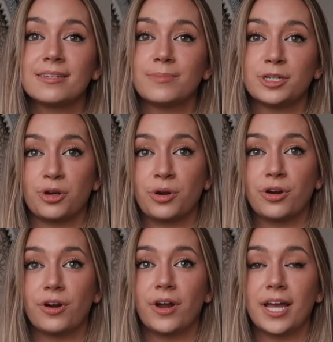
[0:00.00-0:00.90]
number
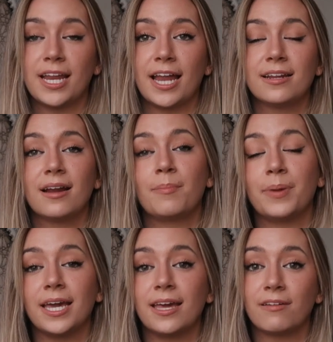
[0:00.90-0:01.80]
2. It ended up
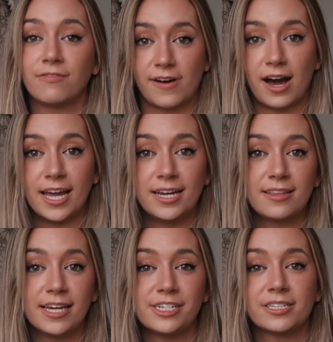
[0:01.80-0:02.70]
being fine.
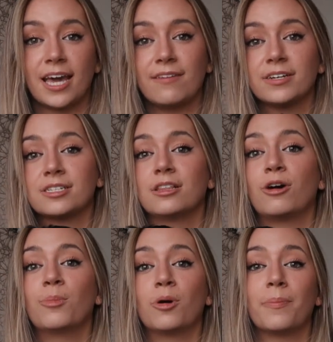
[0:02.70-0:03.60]
They just gave us a
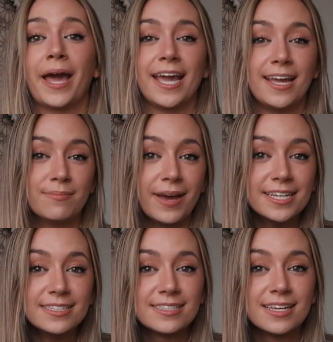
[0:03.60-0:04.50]
lot more pain
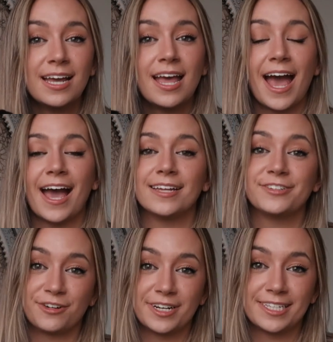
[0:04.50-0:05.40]
meds and
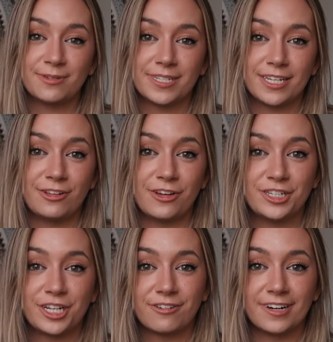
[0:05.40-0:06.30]
told us it was an
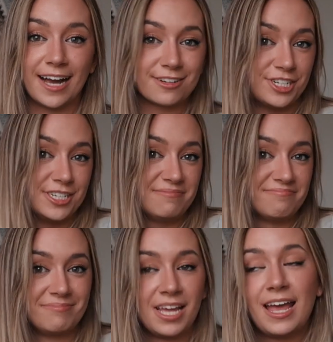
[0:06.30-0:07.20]
allergic
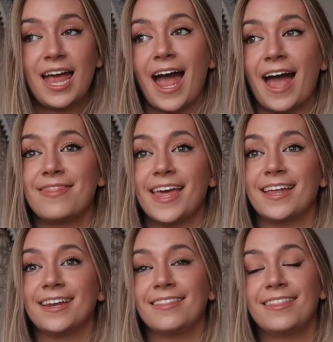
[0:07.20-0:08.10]
reaction. And
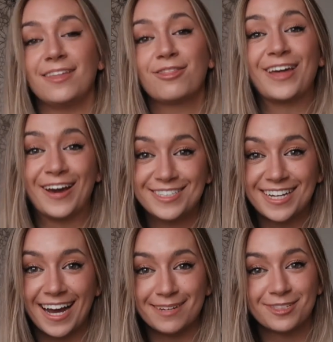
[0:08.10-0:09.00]
then the 3rd
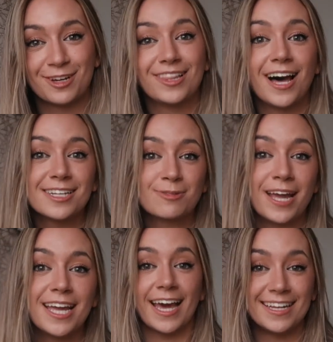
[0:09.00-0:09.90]
time, so last
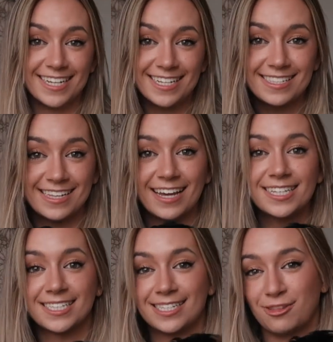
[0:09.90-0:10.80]
week, get
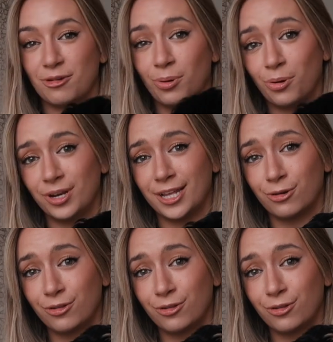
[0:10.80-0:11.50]
de-sexed, the poor little